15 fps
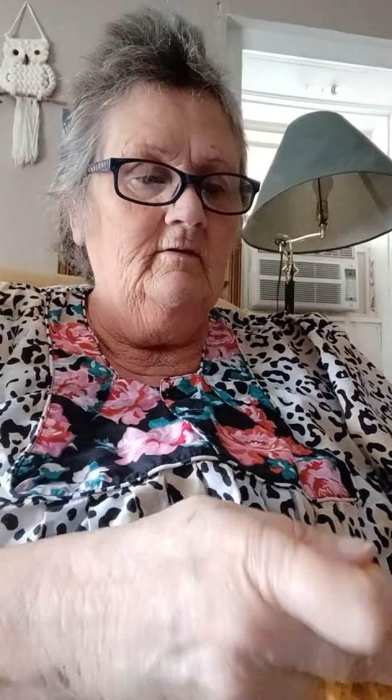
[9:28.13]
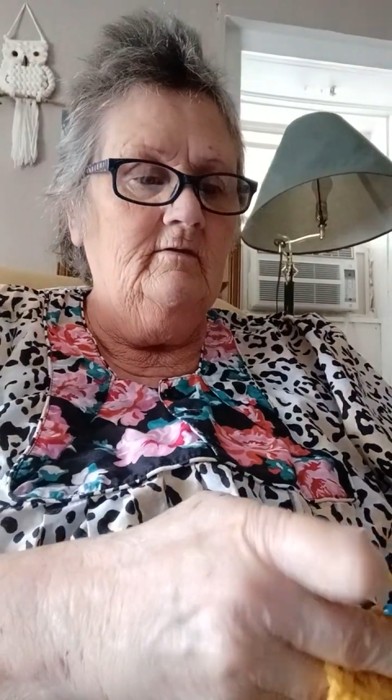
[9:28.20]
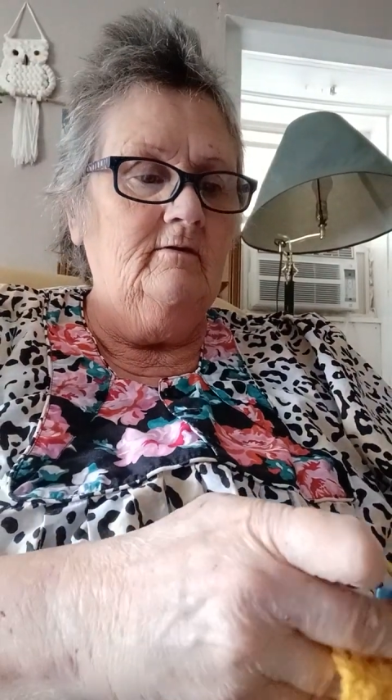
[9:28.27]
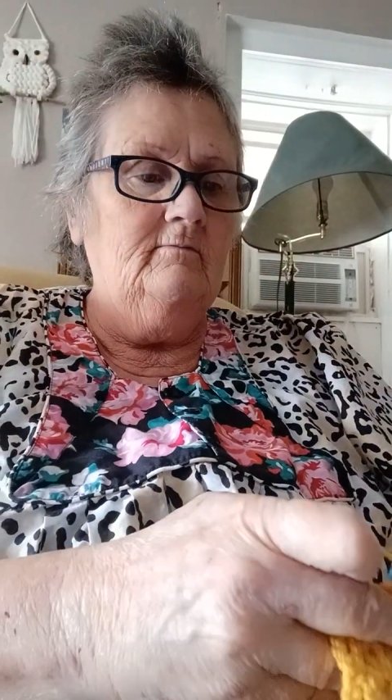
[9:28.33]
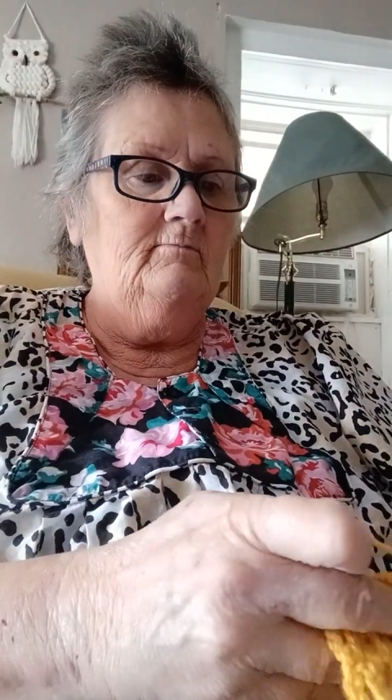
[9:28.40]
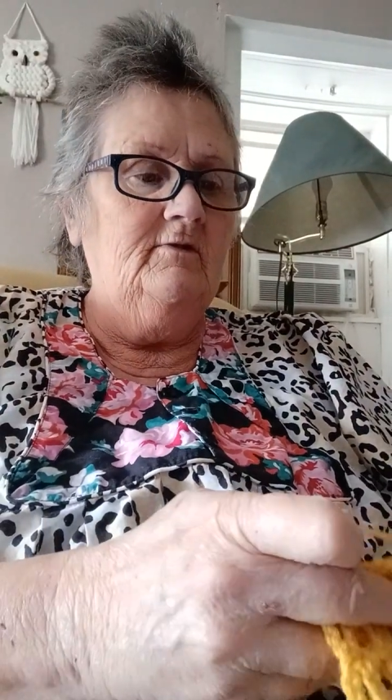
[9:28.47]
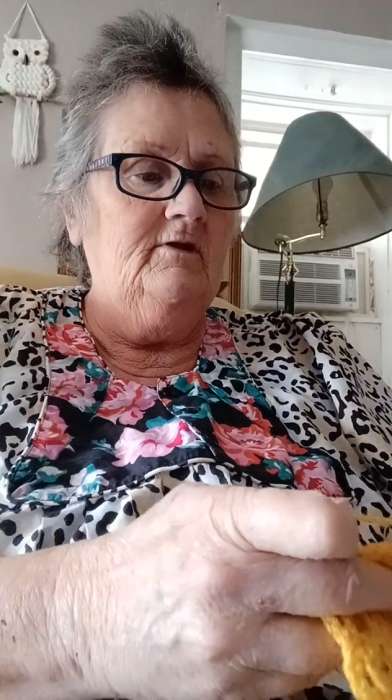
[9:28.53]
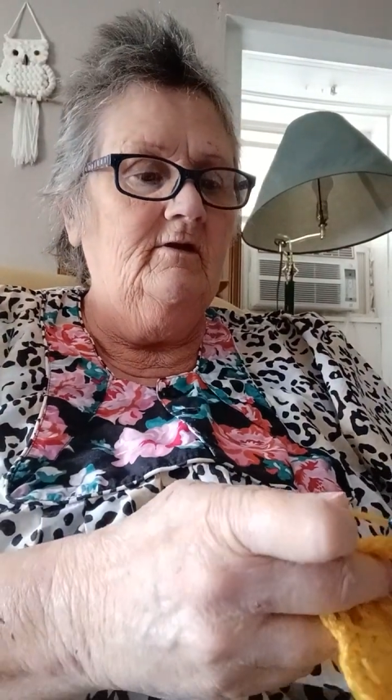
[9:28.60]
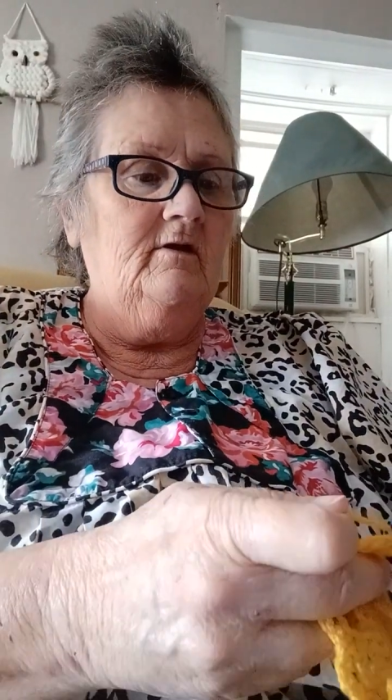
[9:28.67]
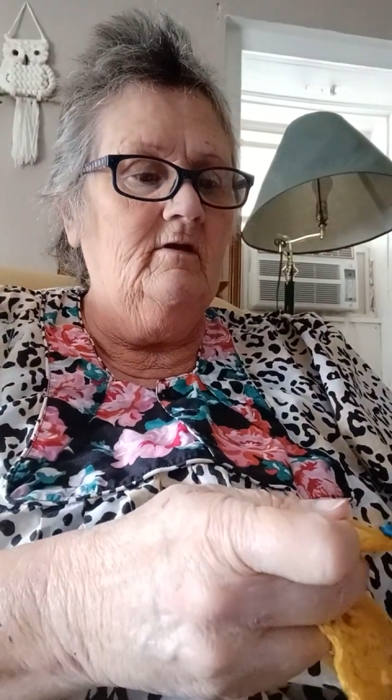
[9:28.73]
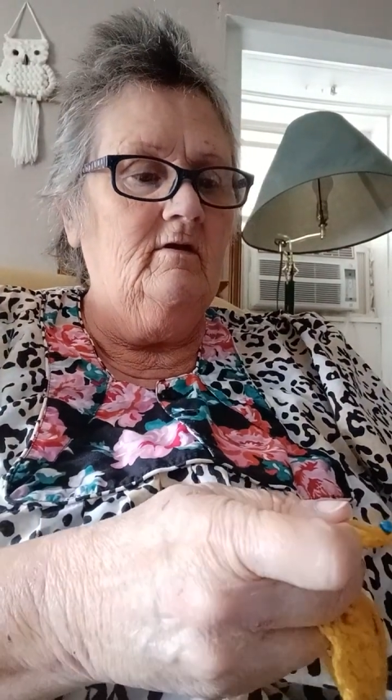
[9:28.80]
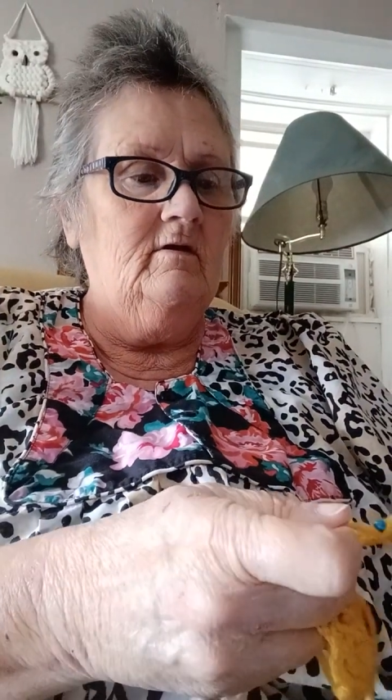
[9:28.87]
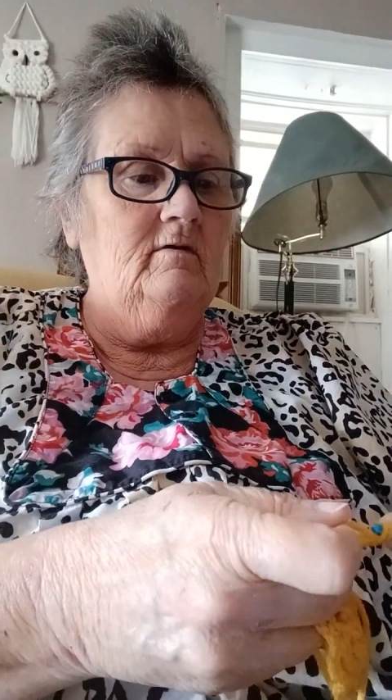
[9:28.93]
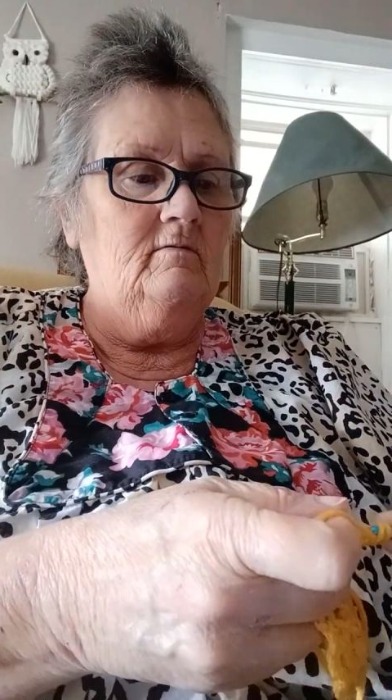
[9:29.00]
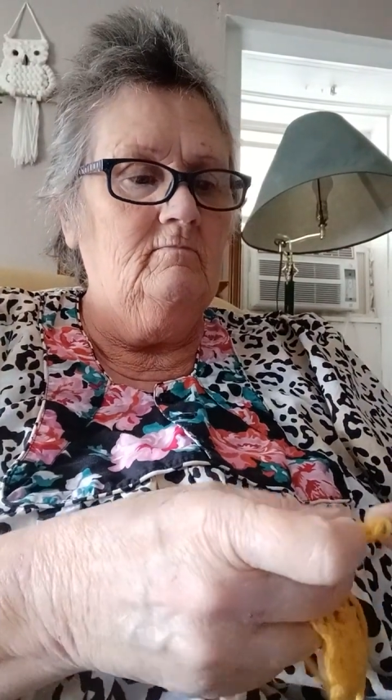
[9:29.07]
let me
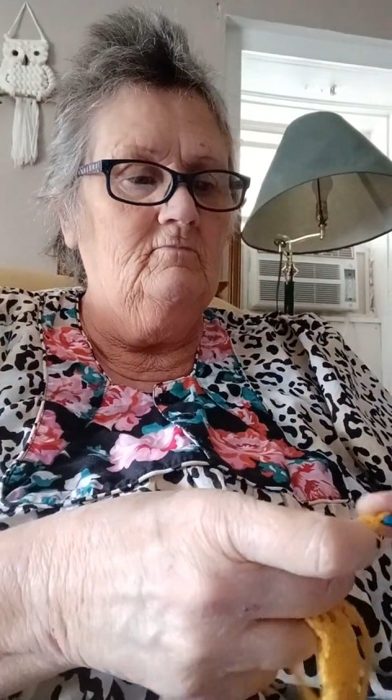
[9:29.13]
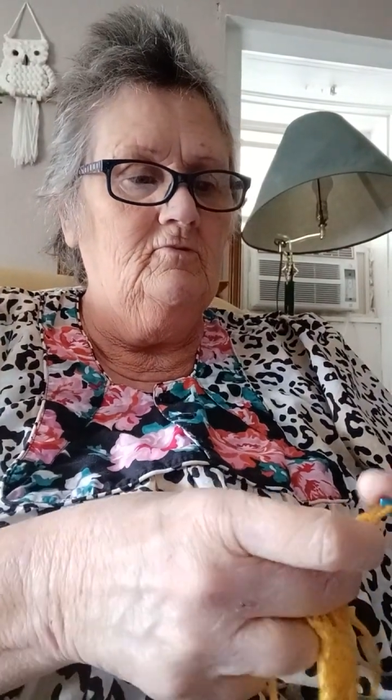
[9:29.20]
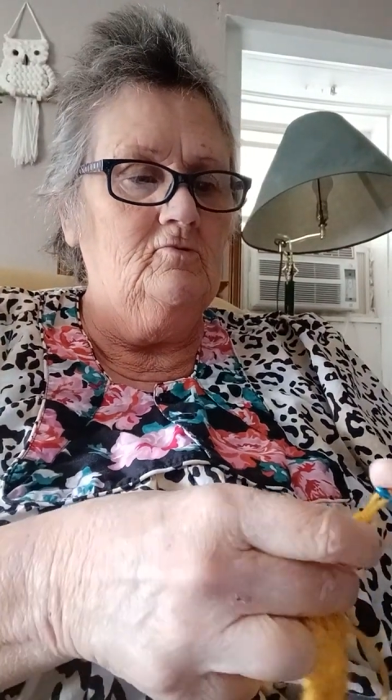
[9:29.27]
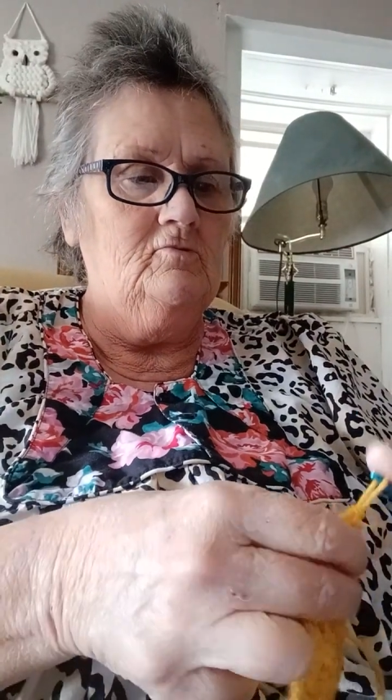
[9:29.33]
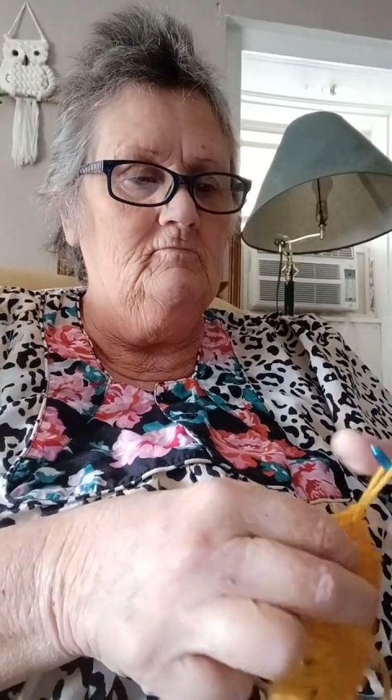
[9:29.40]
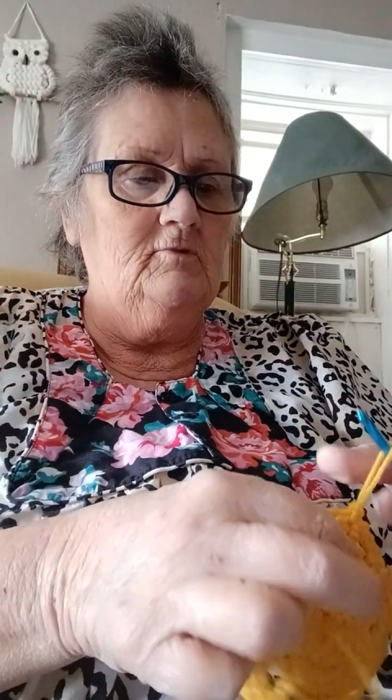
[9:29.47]
pull